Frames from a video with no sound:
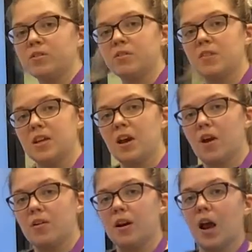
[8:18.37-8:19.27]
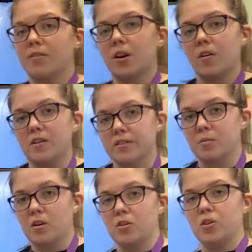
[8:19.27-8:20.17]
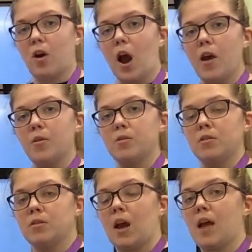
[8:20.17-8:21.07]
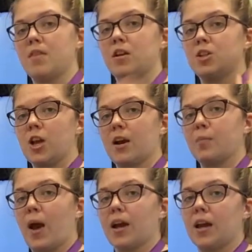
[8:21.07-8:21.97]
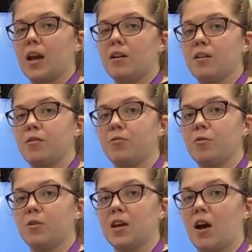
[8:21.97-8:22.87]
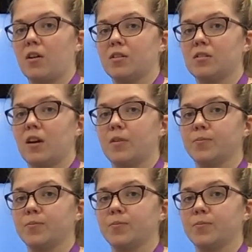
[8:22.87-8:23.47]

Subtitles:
the video and have a go at this one on your own, and then check back in for the answer.